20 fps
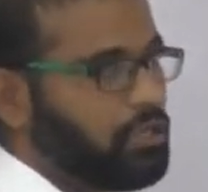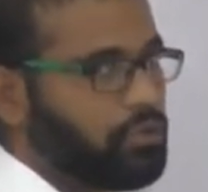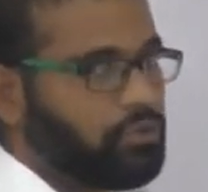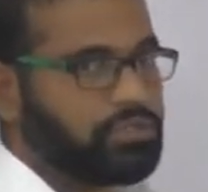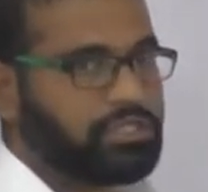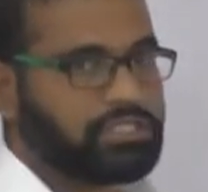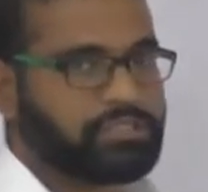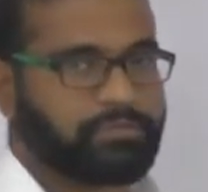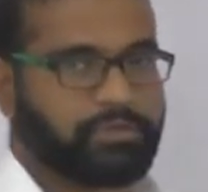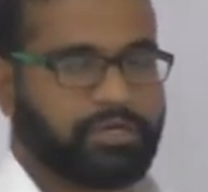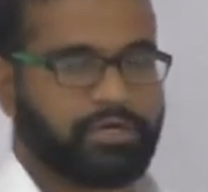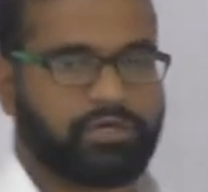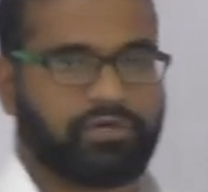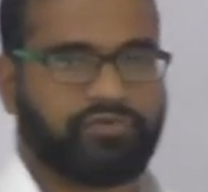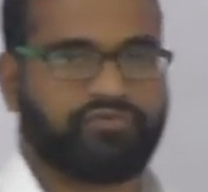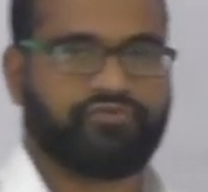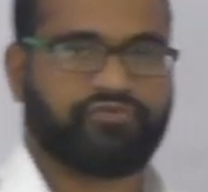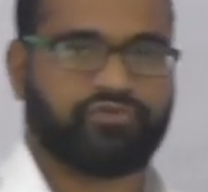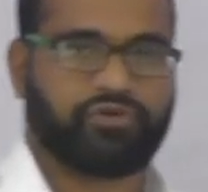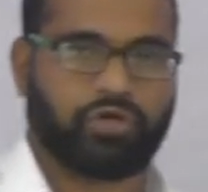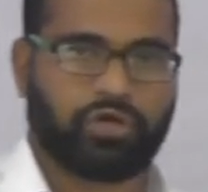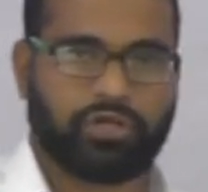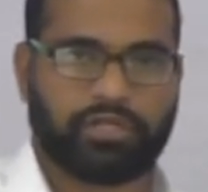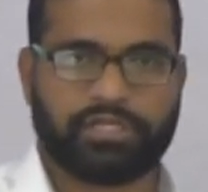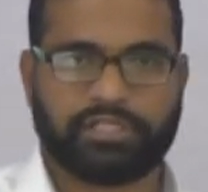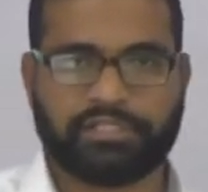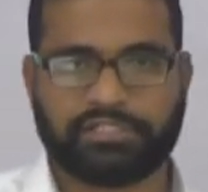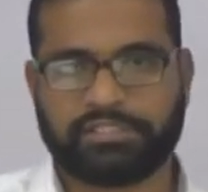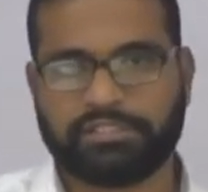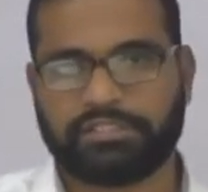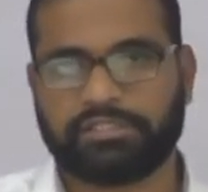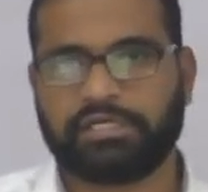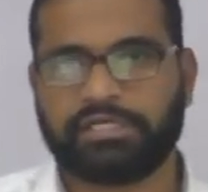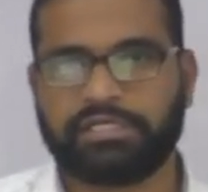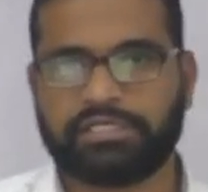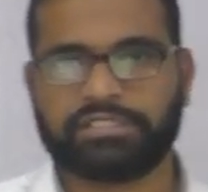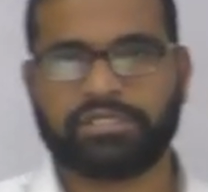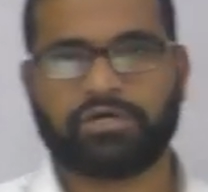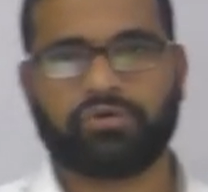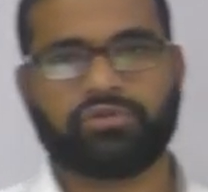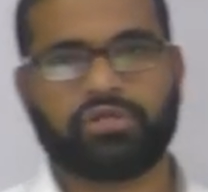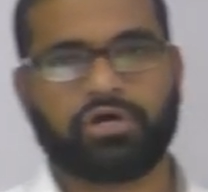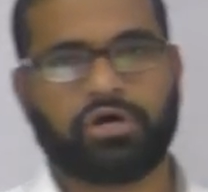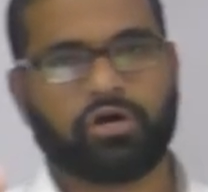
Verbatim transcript: how the spirit of tolerance that is how the